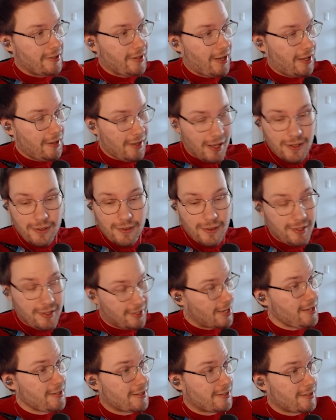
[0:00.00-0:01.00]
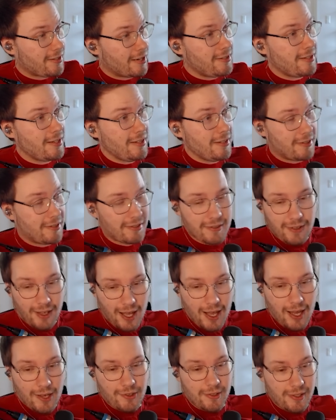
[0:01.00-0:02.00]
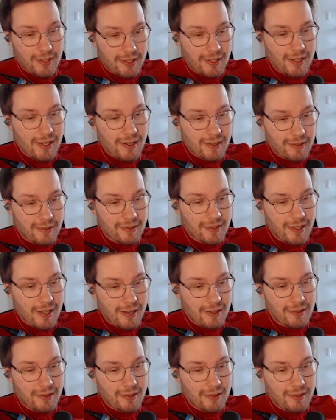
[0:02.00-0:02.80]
And the answer is yes, I did. I actually did. Yeah,